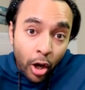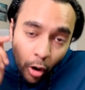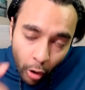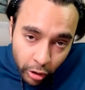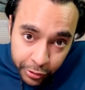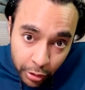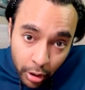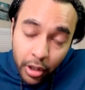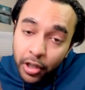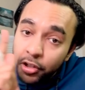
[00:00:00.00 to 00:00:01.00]
Also,
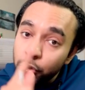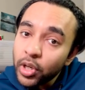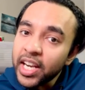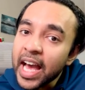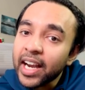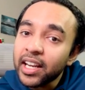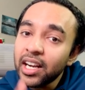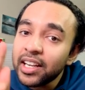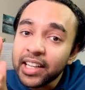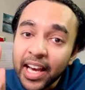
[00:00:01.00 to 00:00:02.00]
you can handle
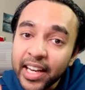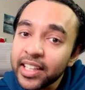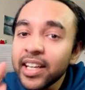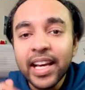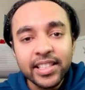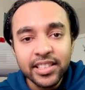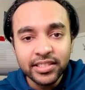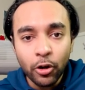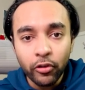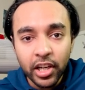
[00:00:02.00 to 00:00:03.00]
directed edges
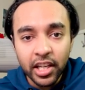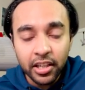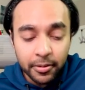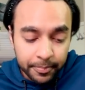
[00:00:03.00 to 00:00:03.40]
over here.